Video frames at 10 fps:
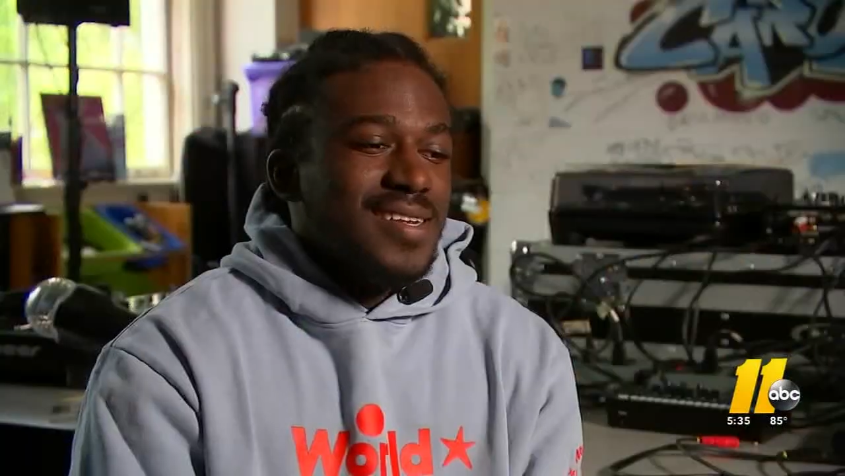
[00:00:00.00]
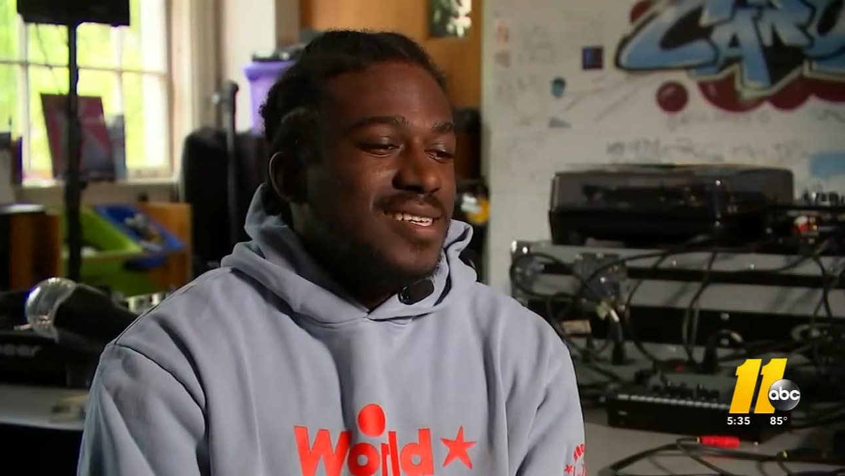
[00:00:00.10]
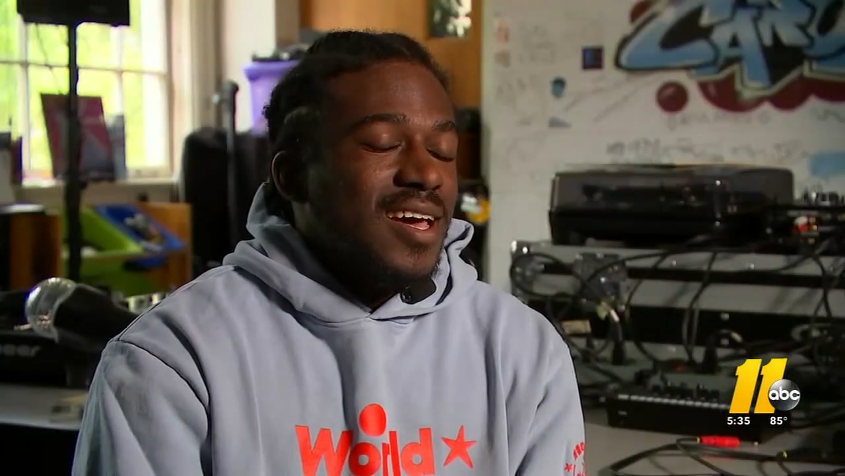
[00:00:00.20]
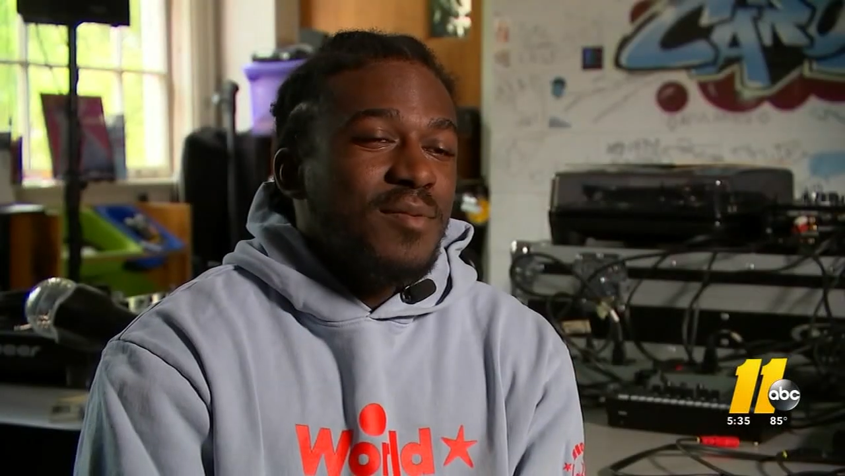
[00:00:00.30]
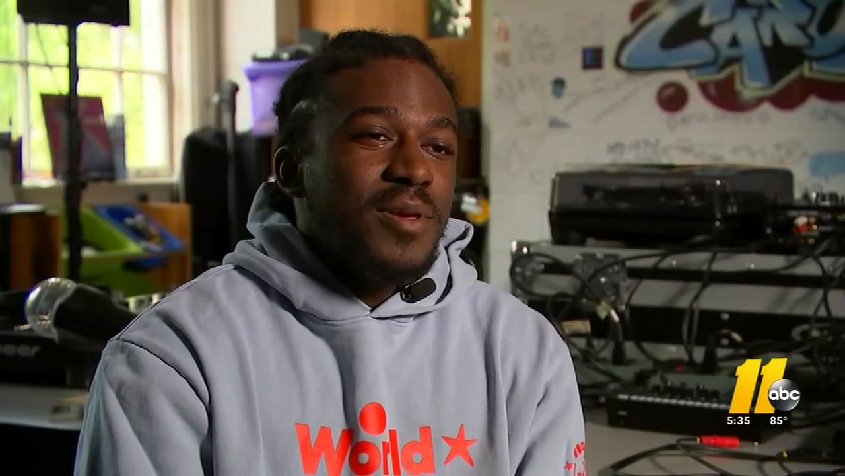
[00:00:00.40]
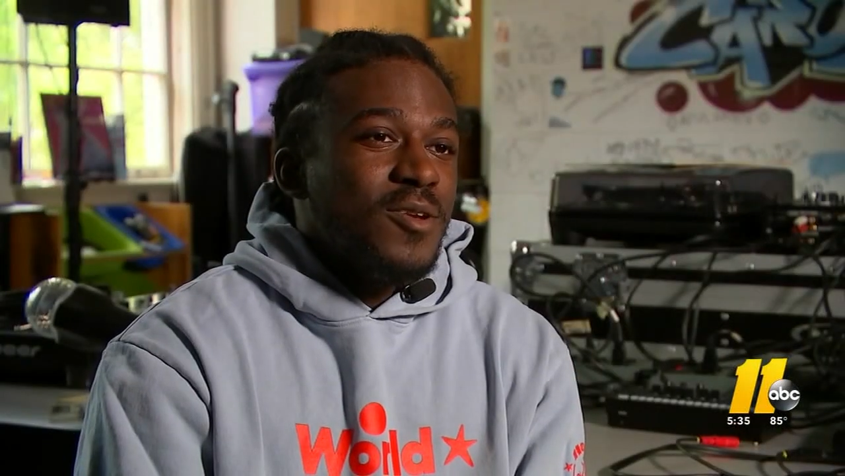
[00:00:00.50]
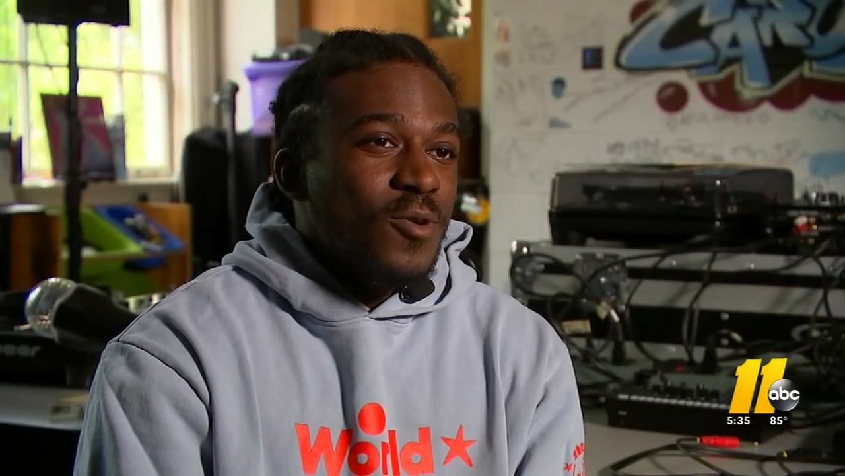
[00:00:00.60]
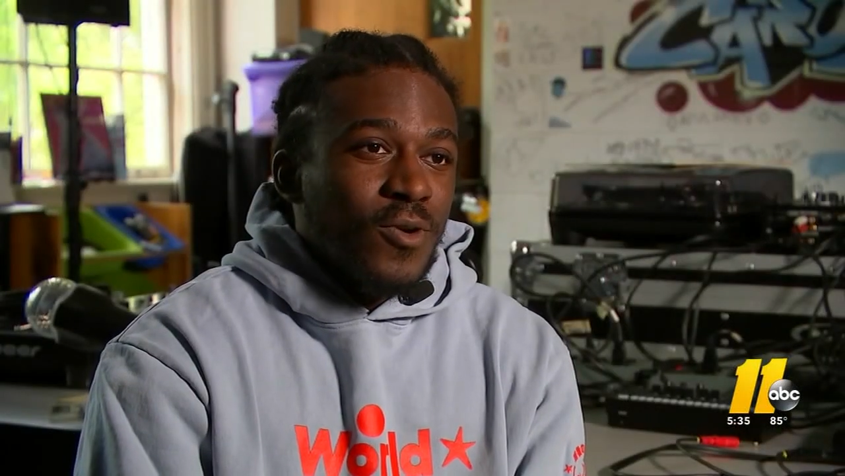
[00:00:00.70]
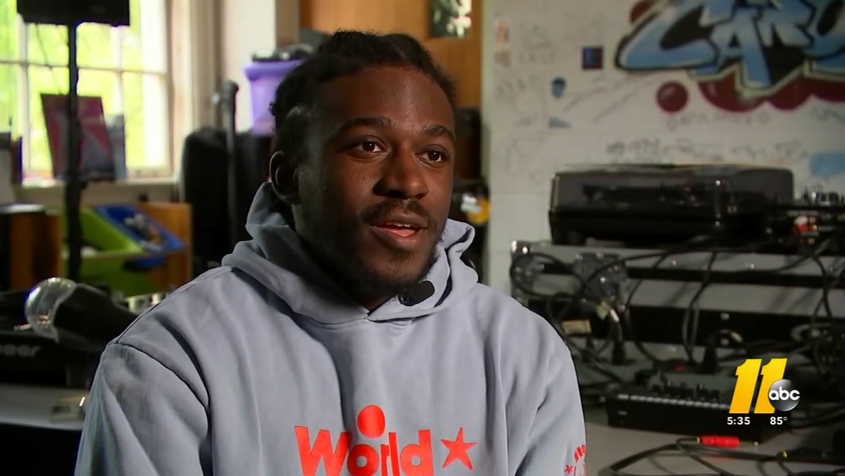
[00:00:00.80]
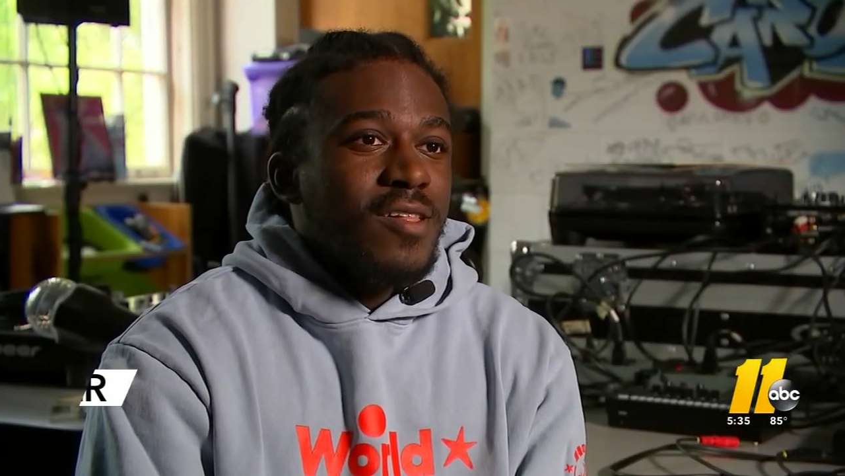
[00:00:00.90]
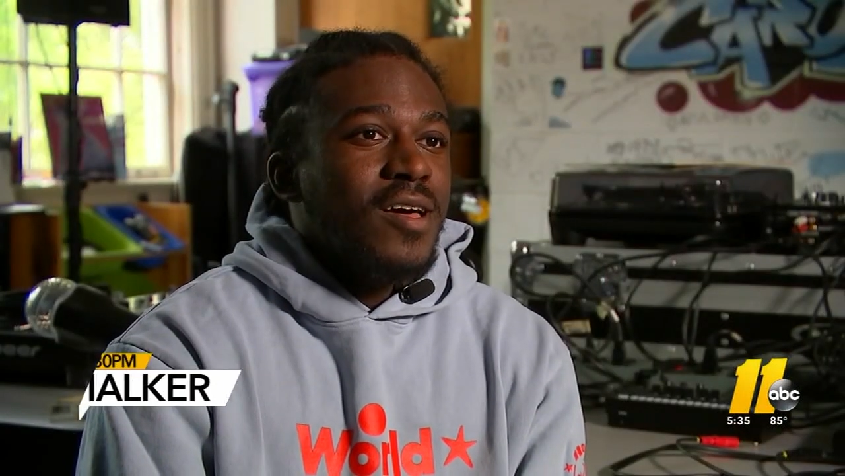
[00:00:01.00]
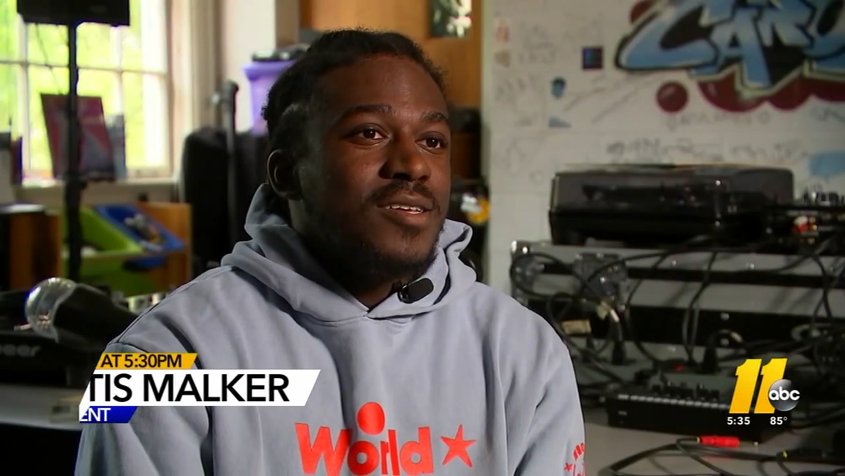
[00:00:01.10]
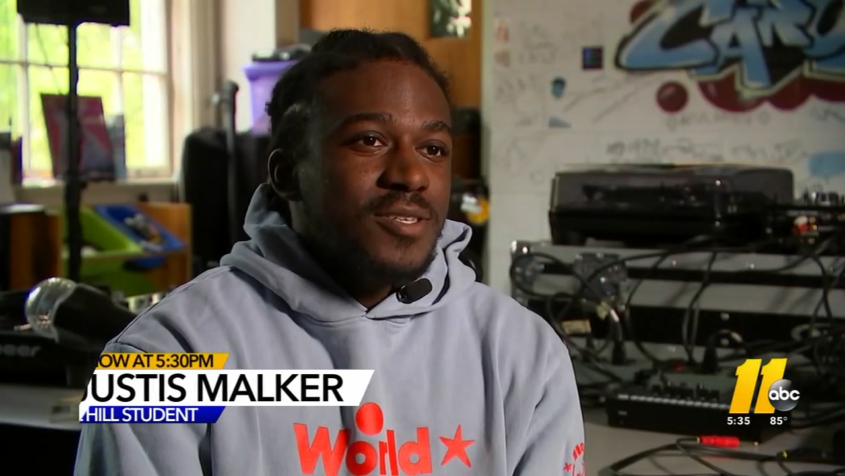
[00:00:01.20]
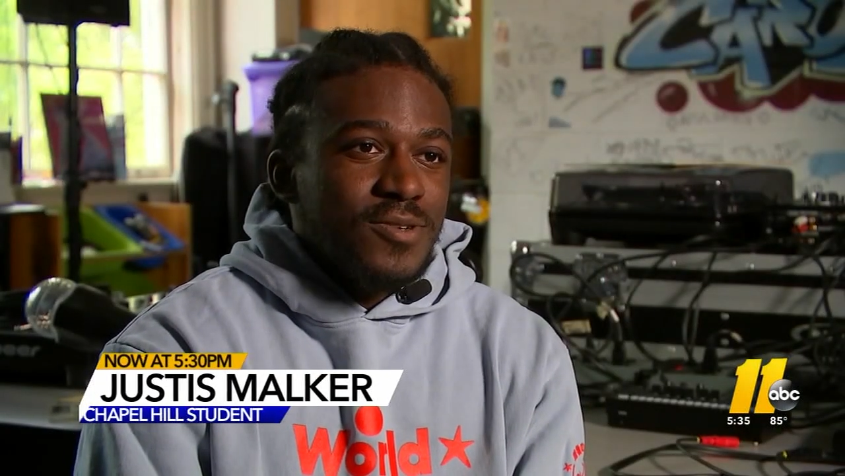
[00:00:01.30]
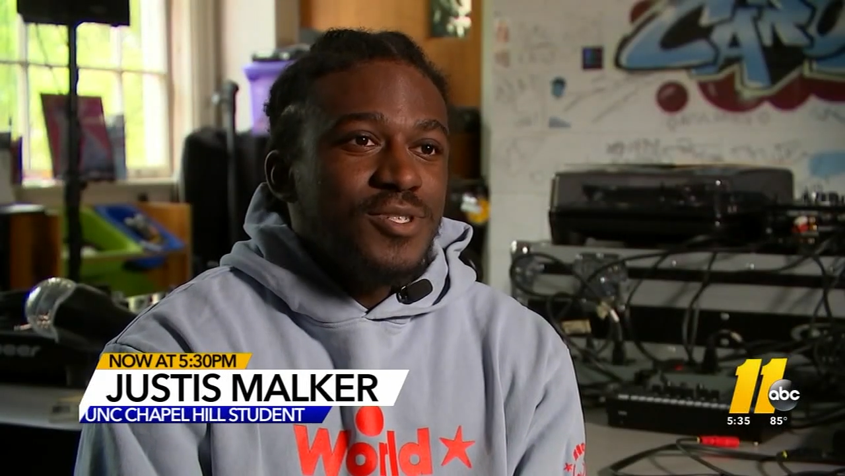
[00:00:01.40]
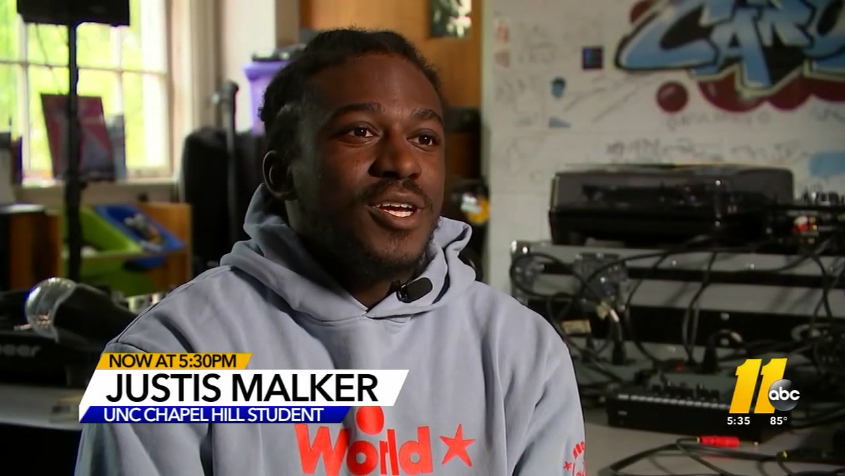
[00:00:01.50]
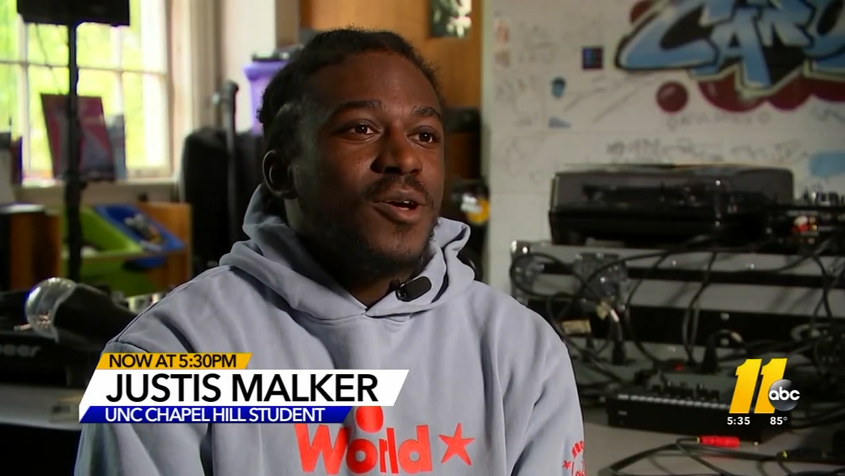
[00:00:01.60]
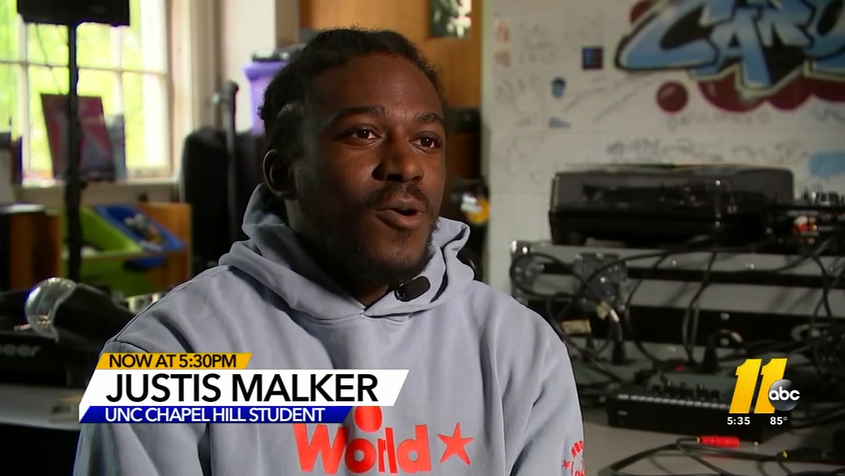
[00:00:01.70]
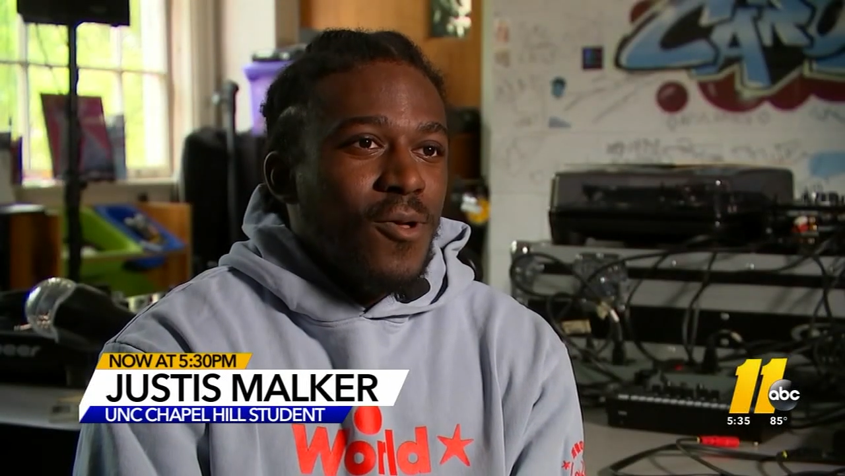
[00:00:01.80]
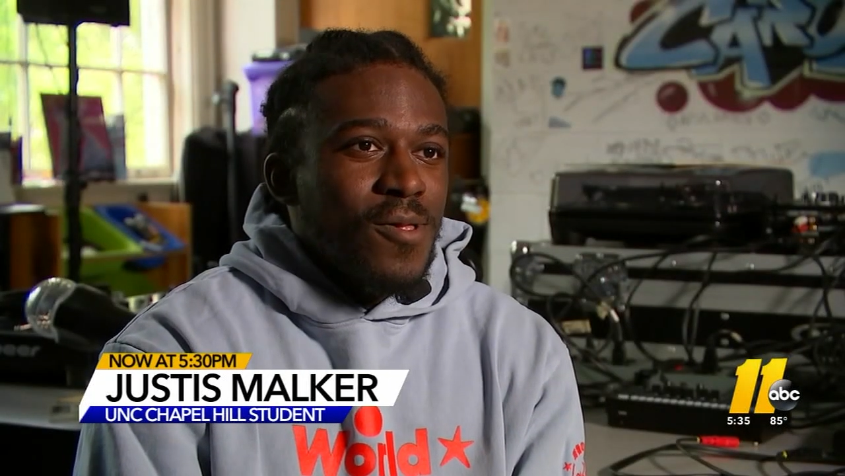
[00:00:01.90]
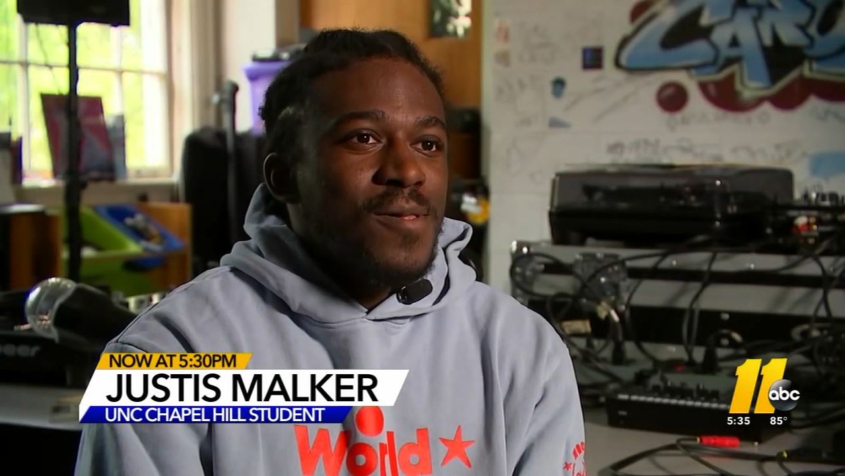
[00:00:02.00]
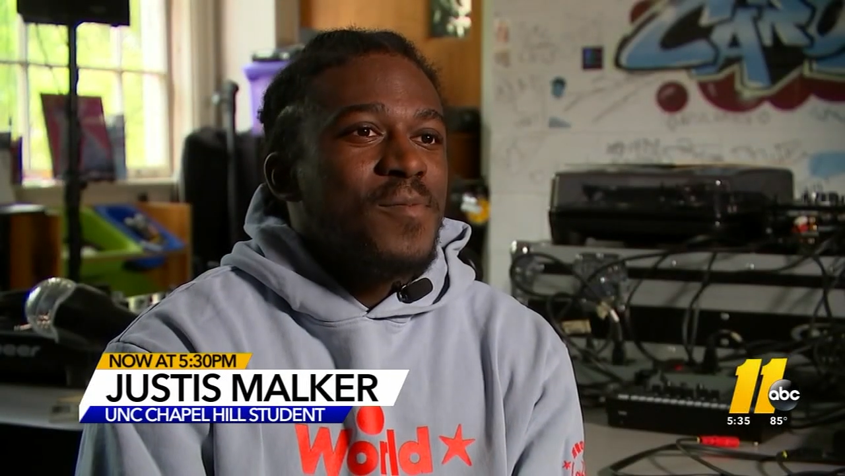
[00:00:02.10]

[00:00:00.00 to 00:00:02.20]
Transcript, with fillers: That's got to be the North Carolina's own J. Cole.